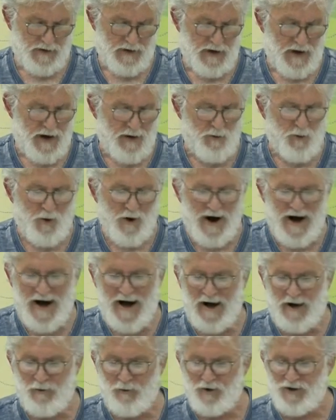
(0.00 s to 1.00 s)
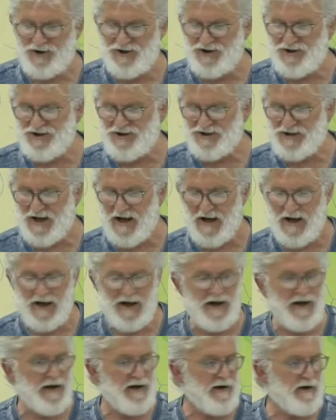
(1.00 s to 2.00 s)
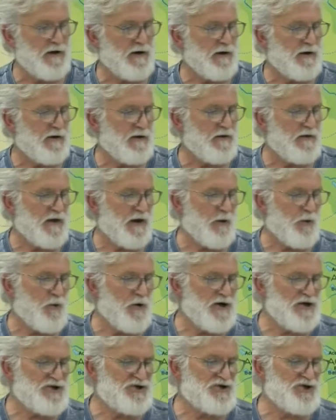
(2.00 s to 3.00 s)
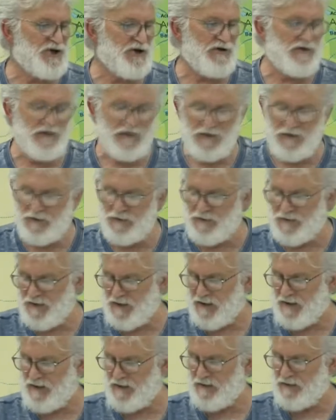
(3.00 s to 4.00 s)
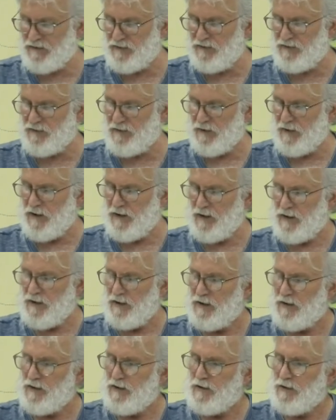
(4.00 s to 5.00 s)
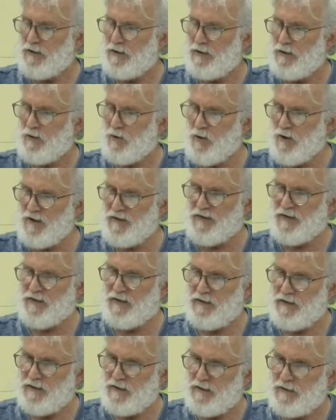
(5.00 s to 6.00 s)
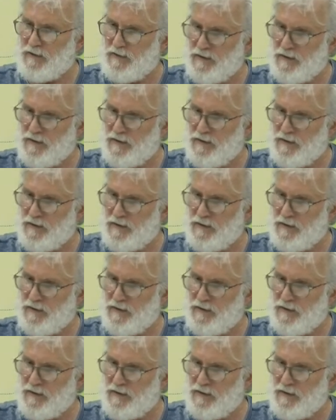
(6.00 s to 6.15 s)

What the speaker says: And why would you say that we should do this with the